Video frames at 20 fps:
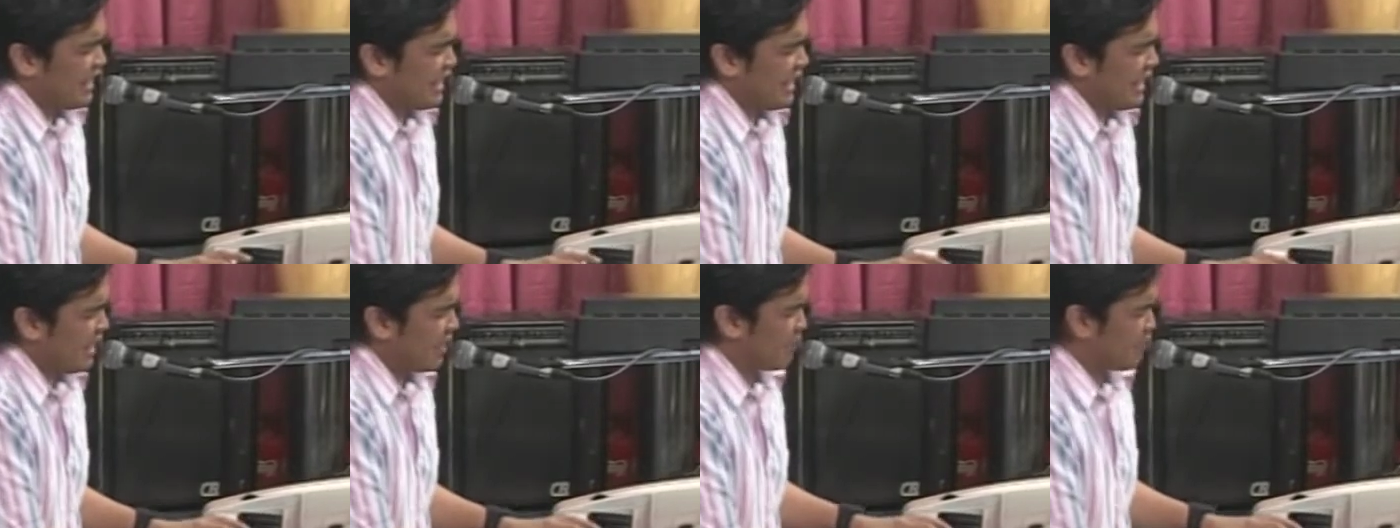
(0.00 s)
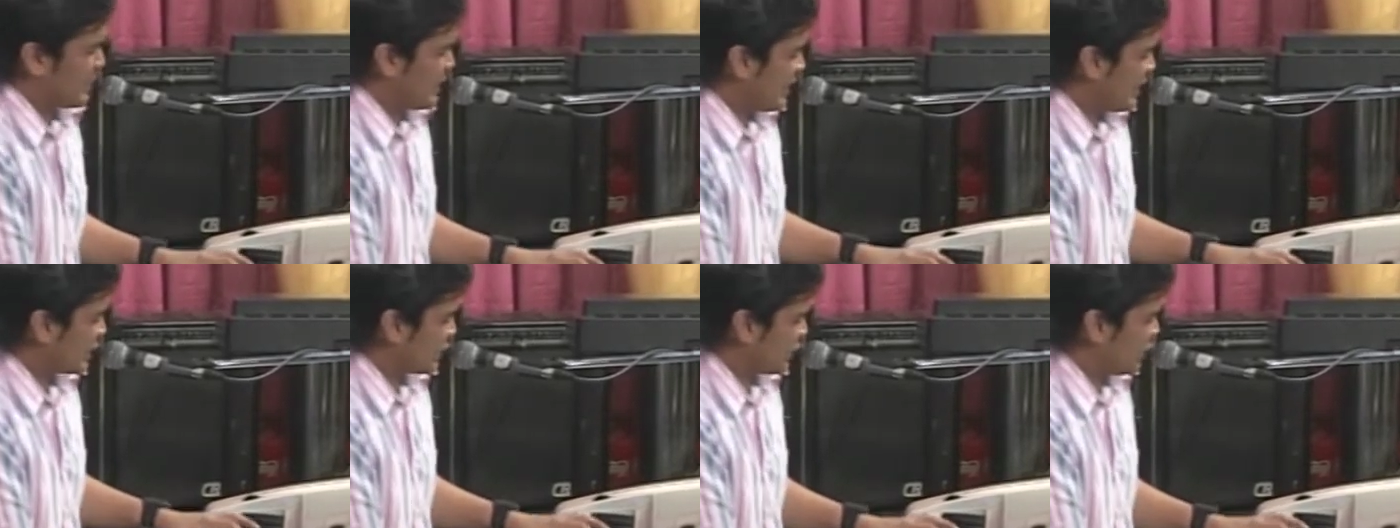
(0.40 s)
Help
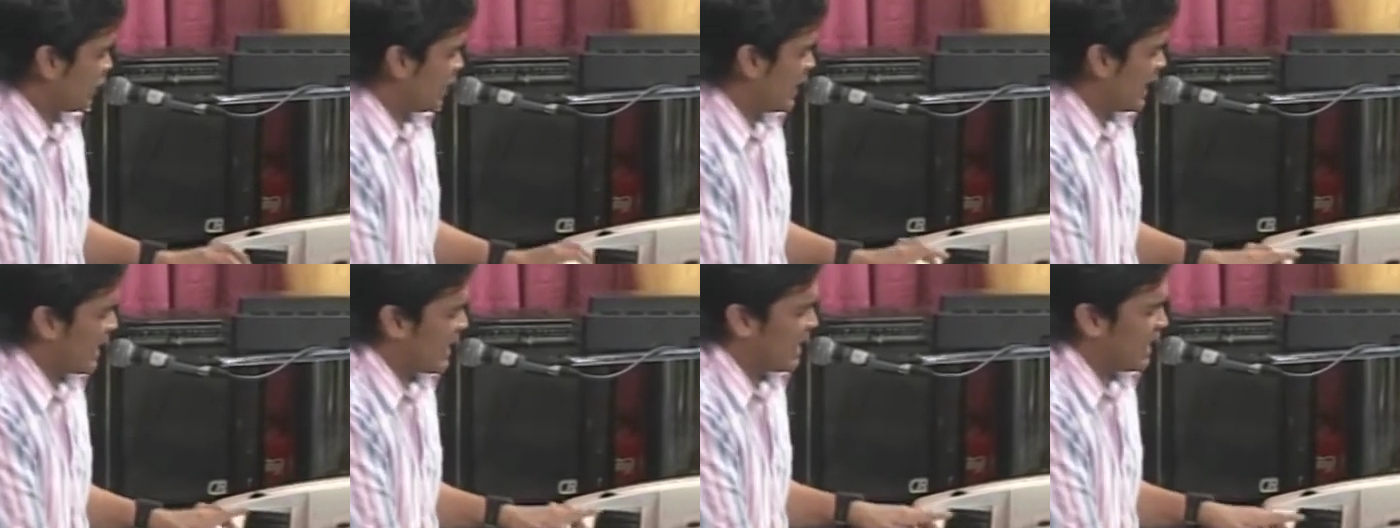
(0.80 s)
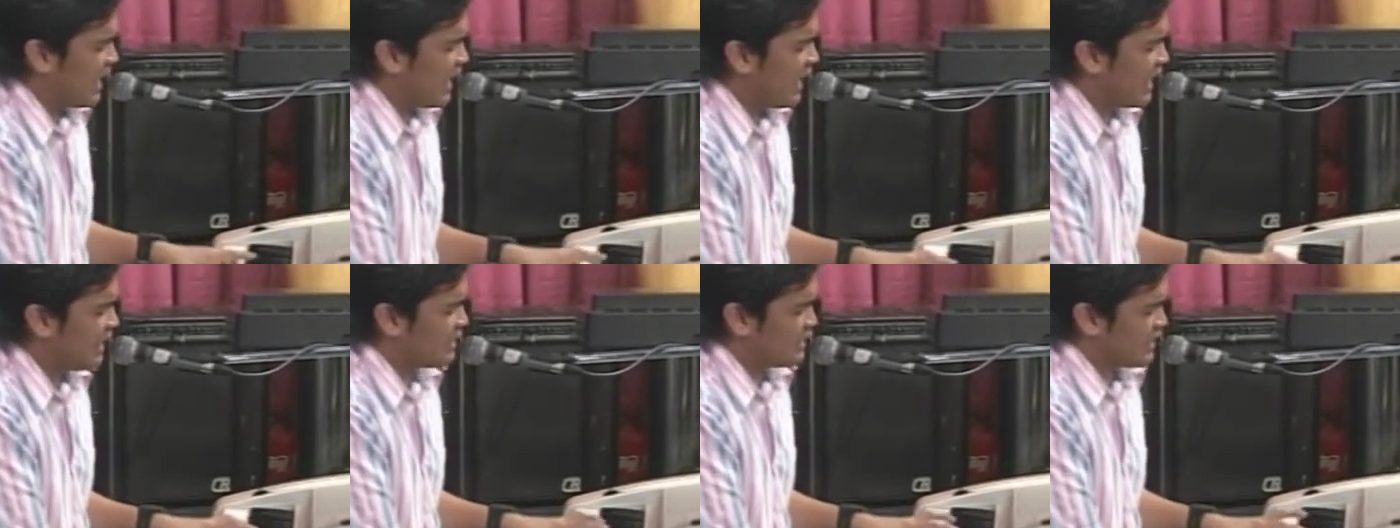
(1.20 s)
me to
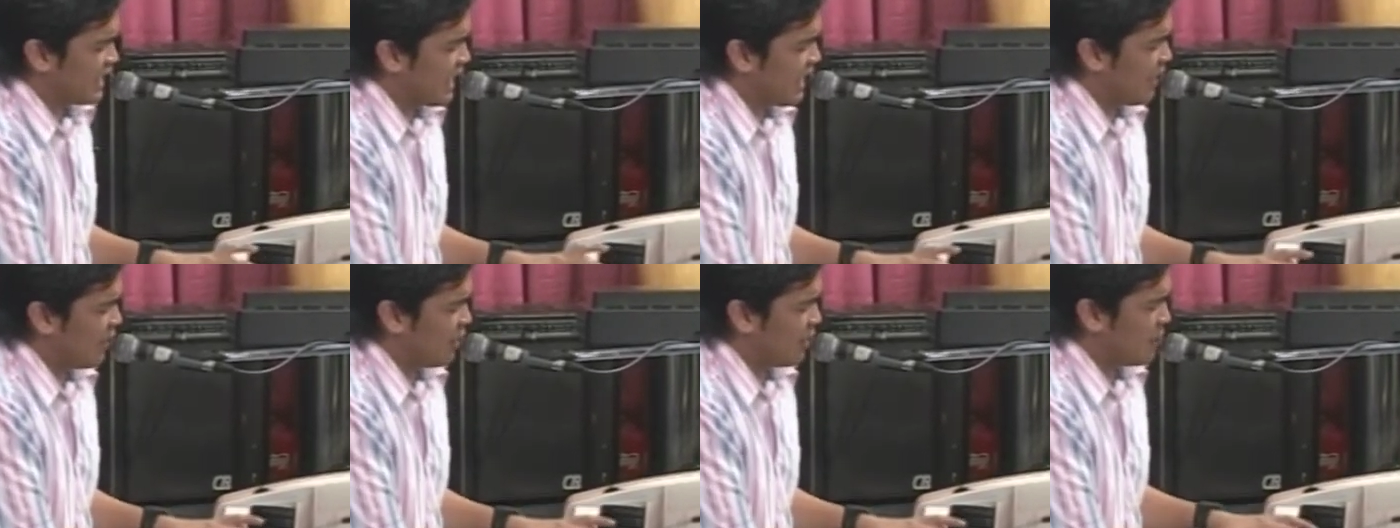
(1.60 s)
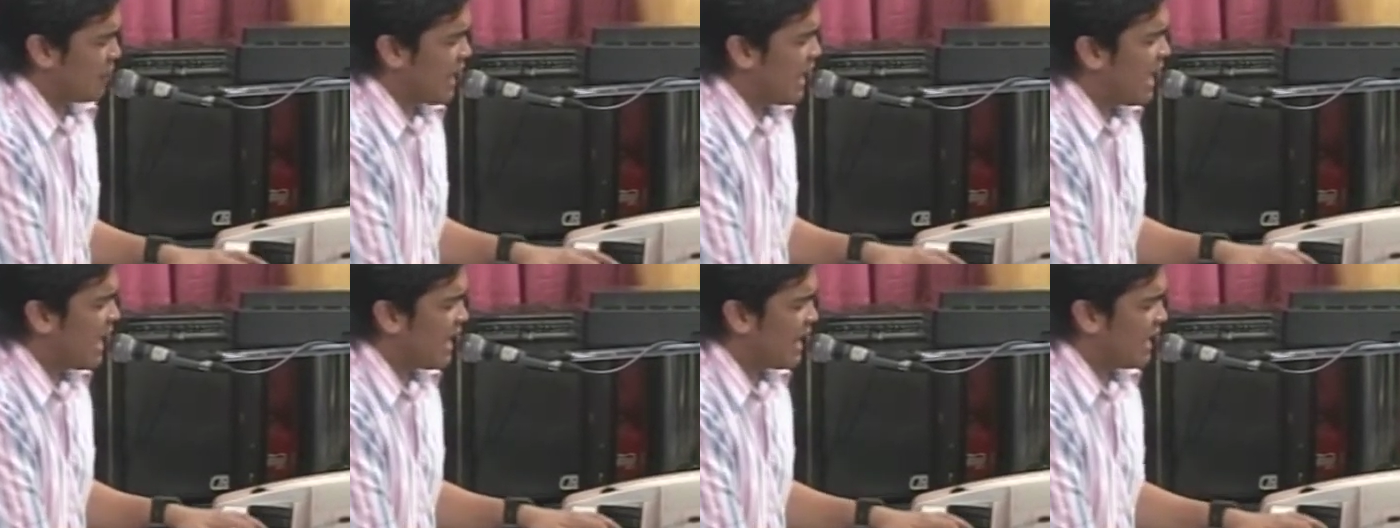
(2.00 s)
lay down
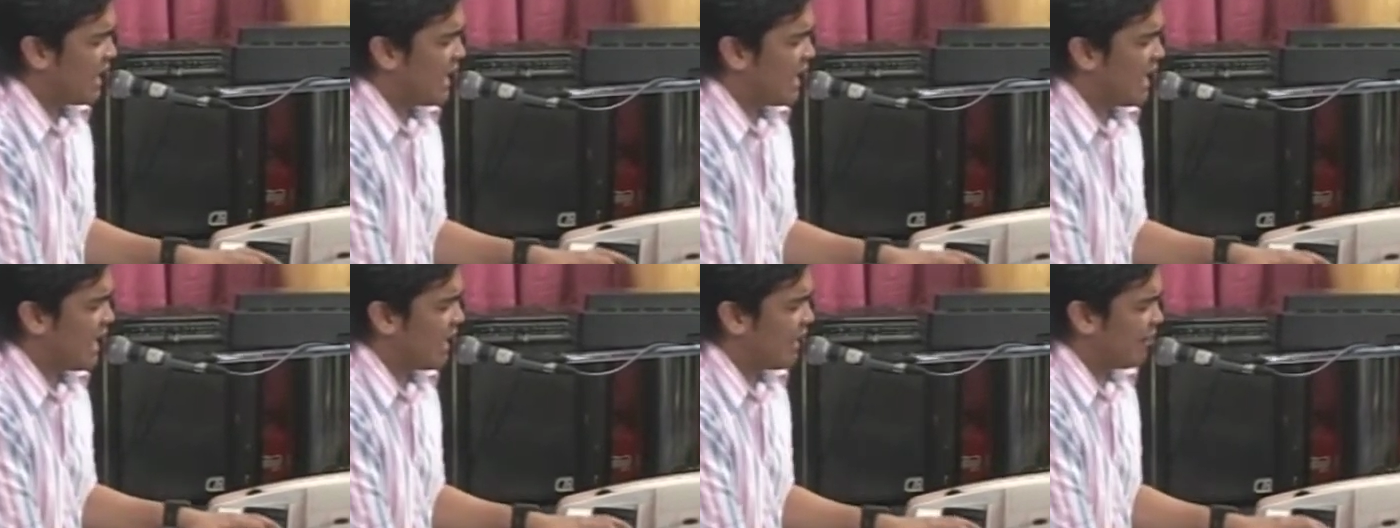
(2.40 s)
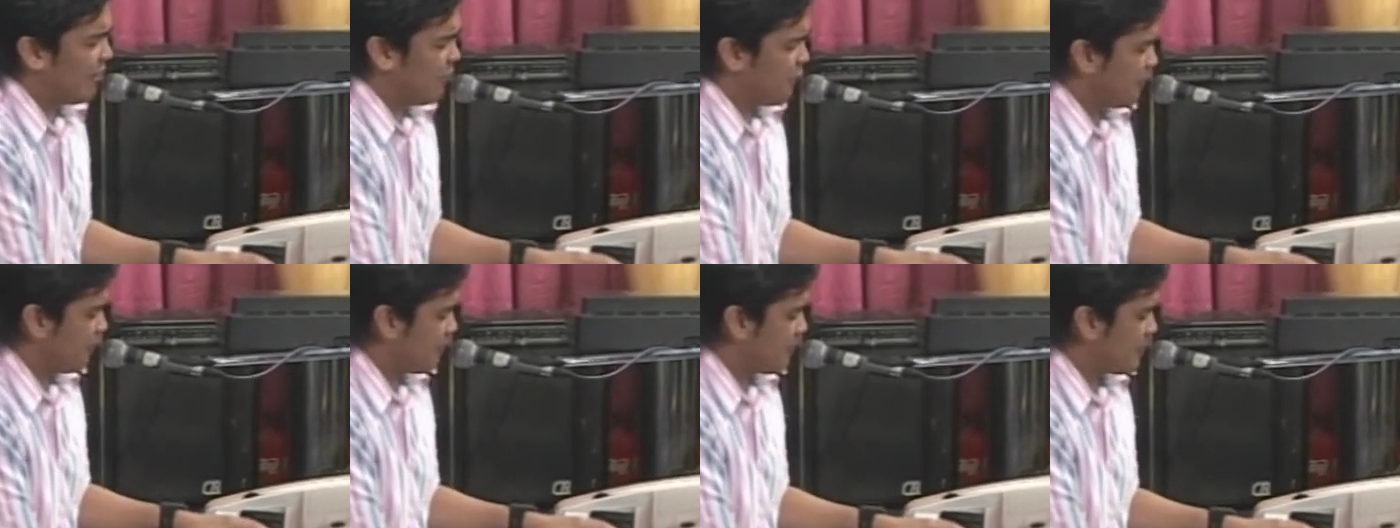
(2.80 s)
my
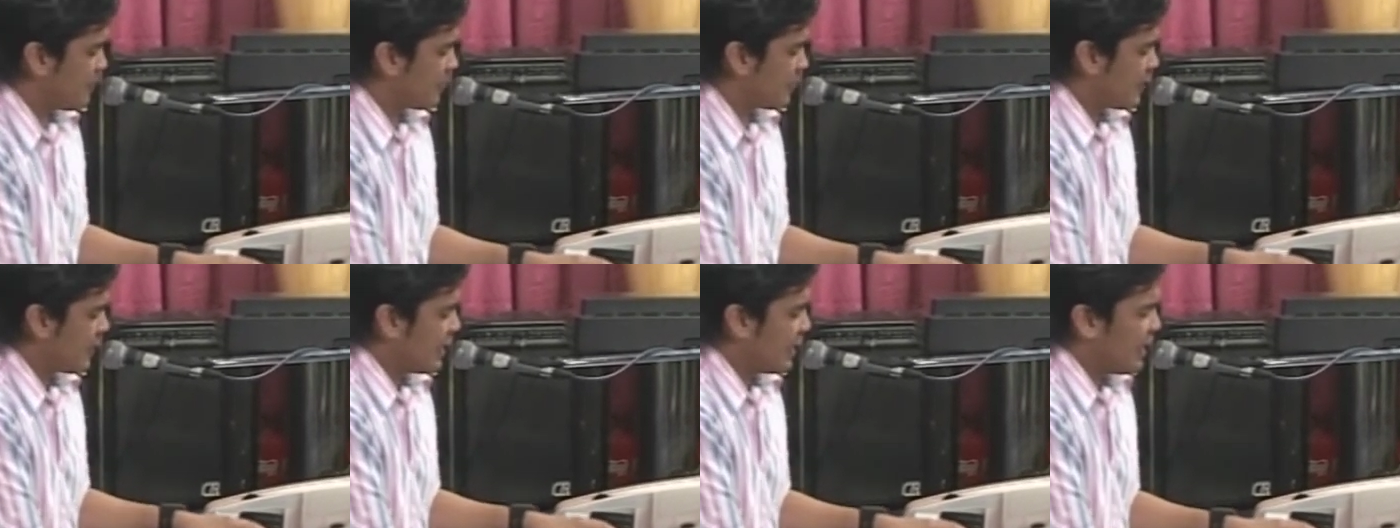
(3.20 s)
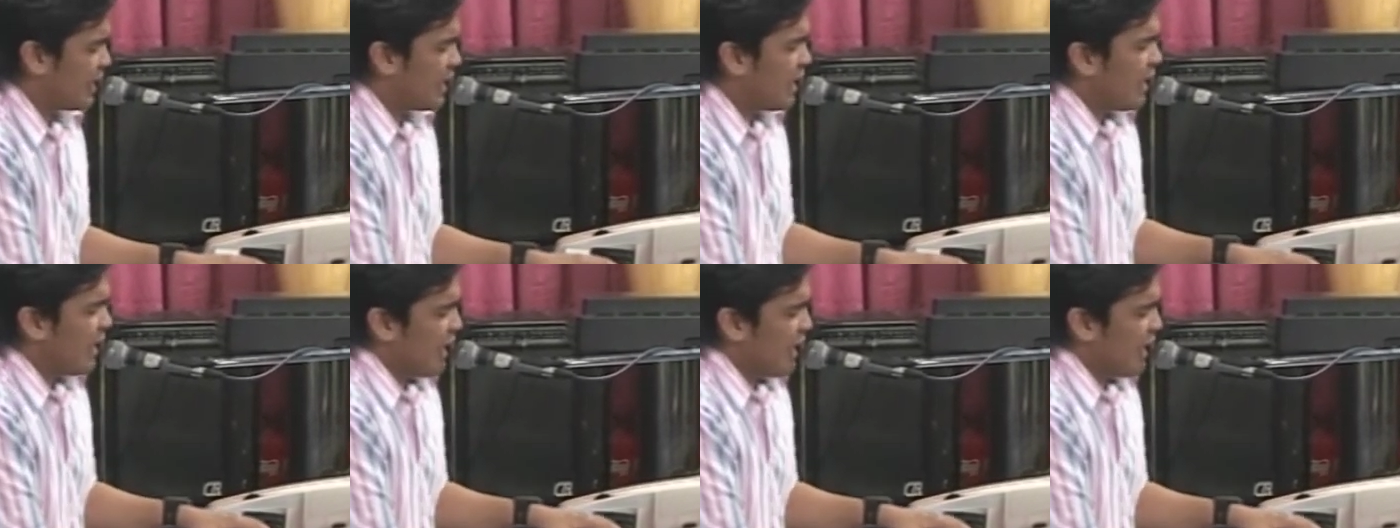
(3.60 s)
life